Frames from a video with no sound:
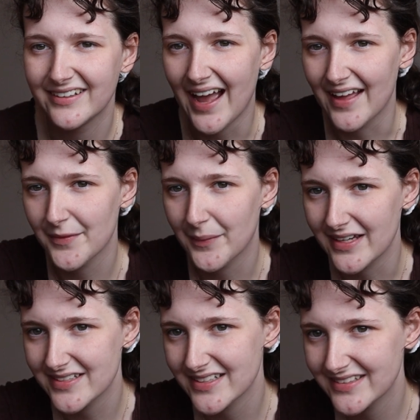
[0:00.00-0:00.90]
at the
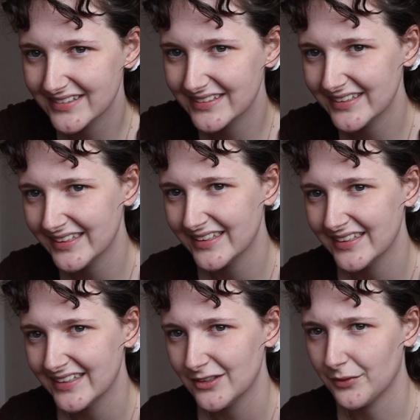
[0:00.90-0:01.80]
places
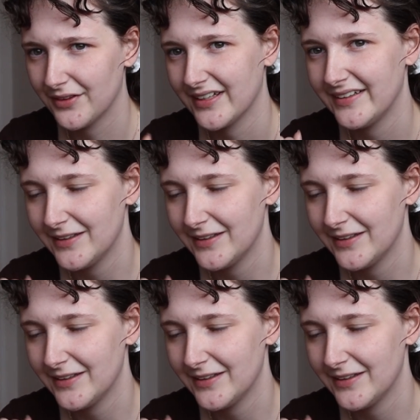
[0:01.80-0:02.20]
with like